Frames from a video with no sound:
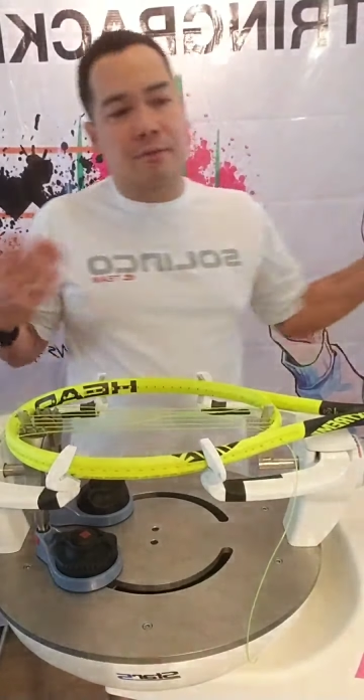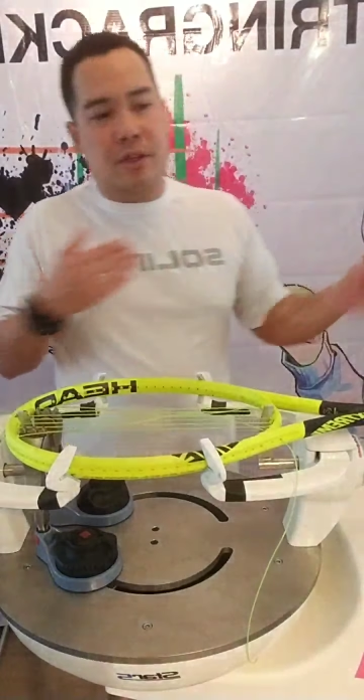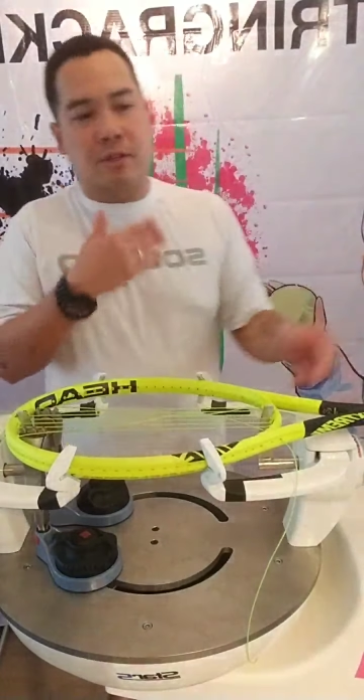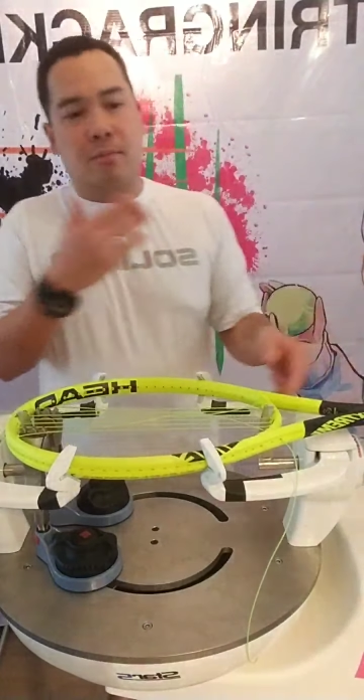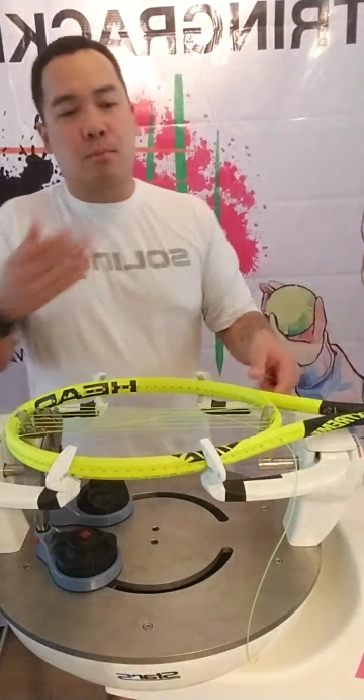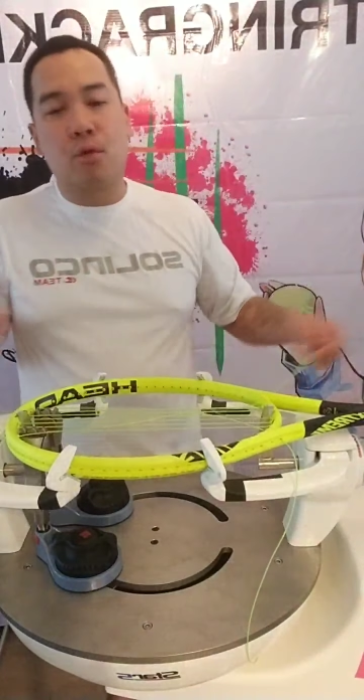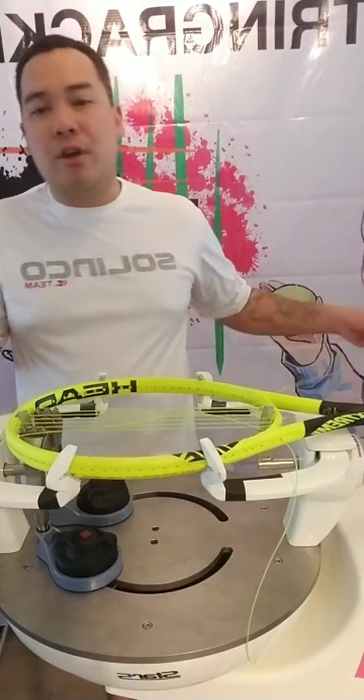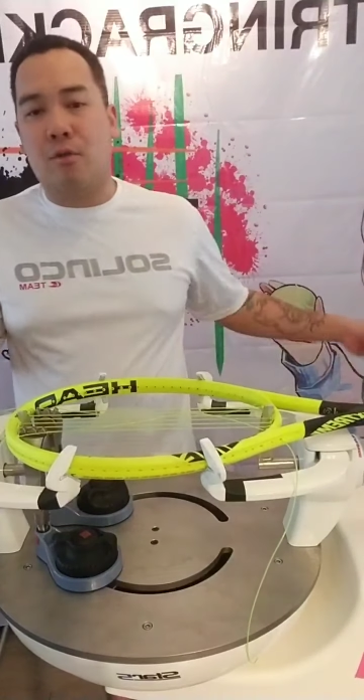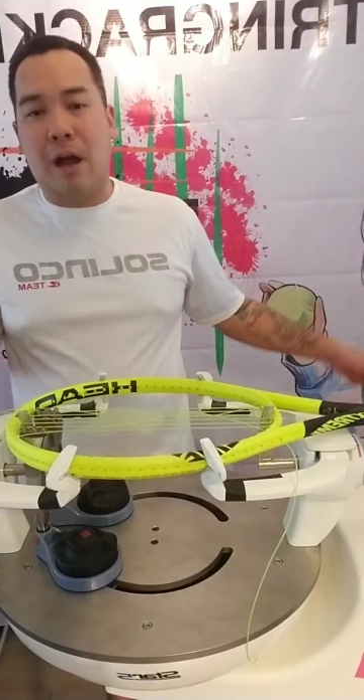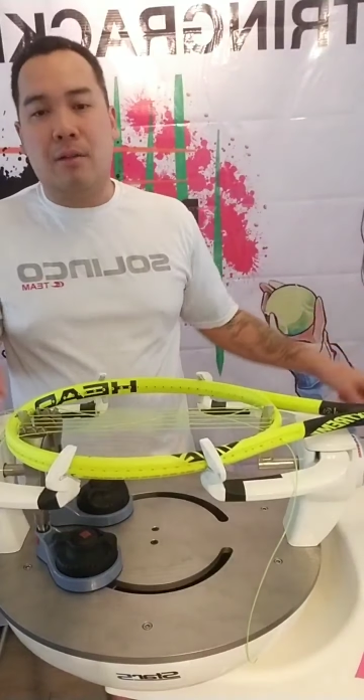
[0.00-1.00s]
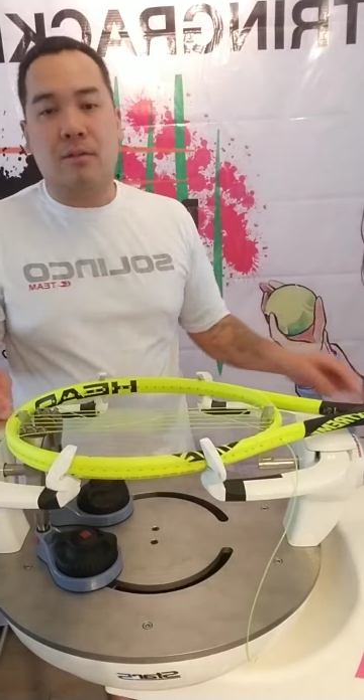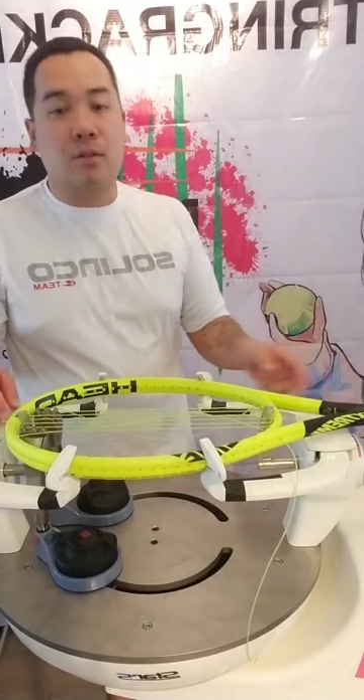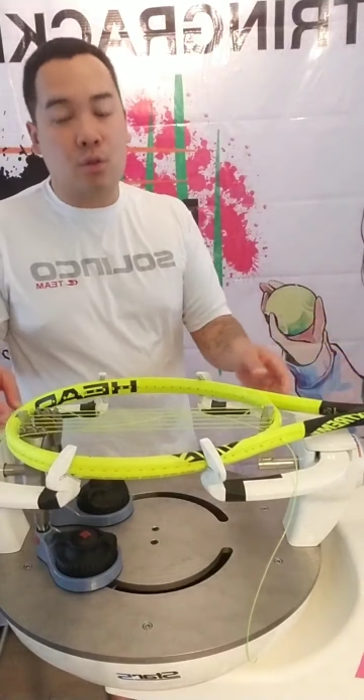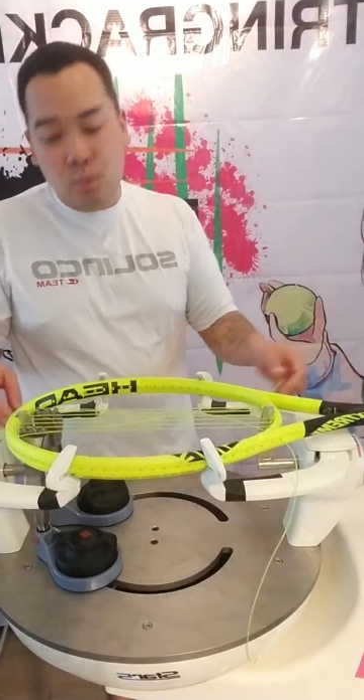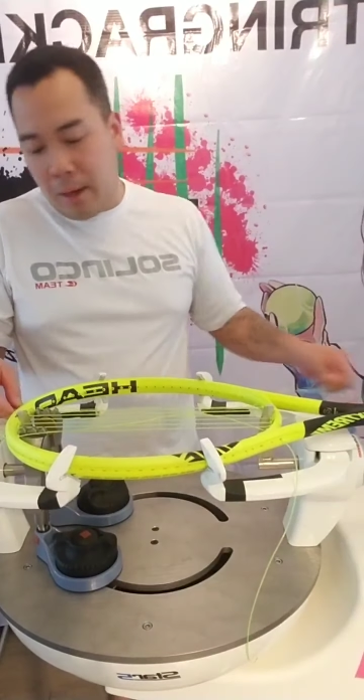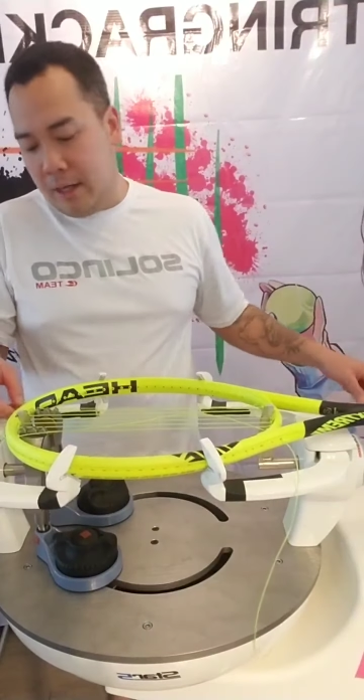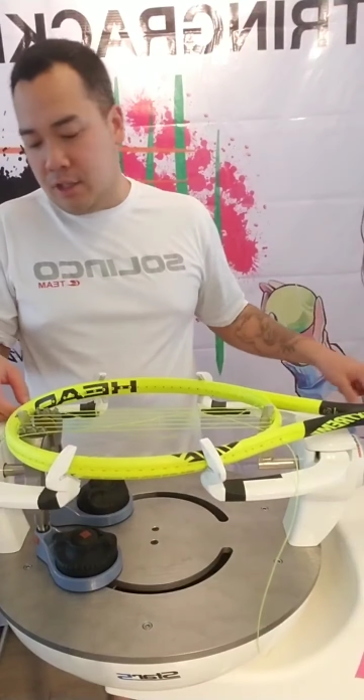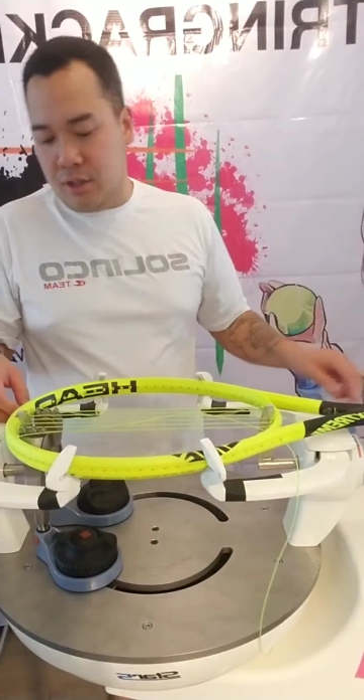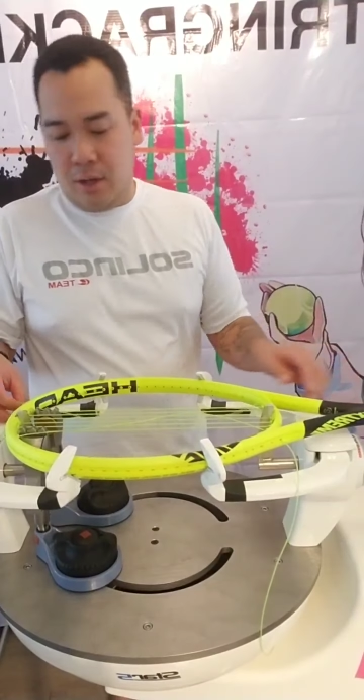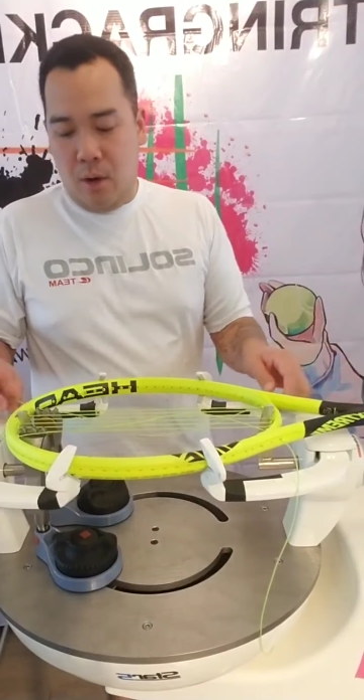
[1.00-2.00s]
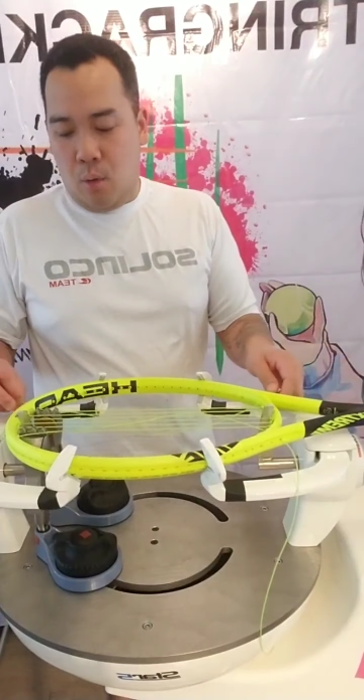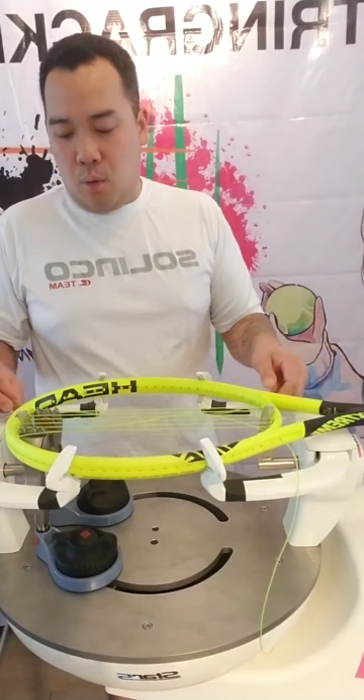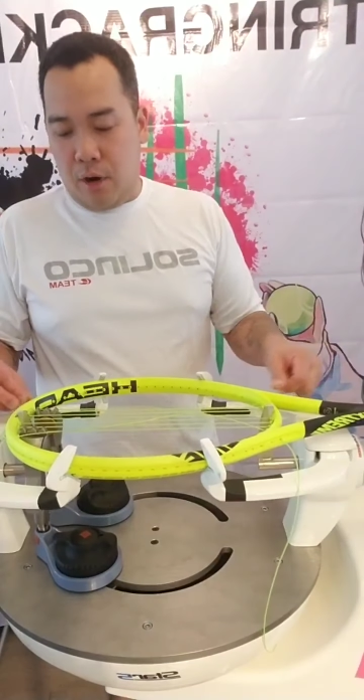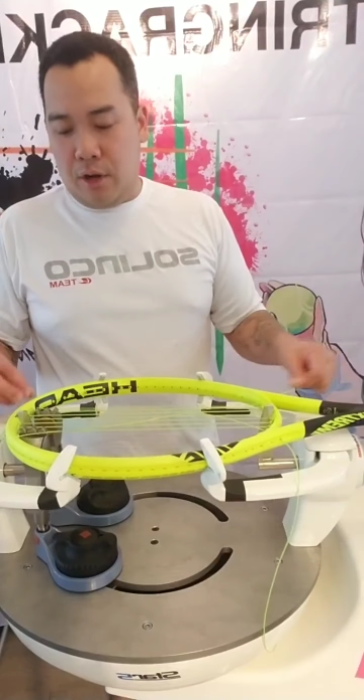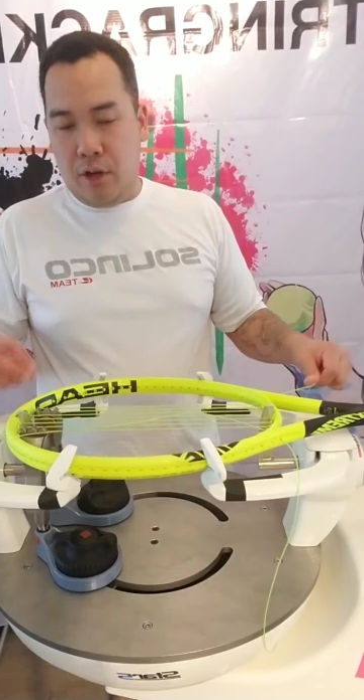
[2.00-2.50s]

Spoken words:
just moving around too much, or,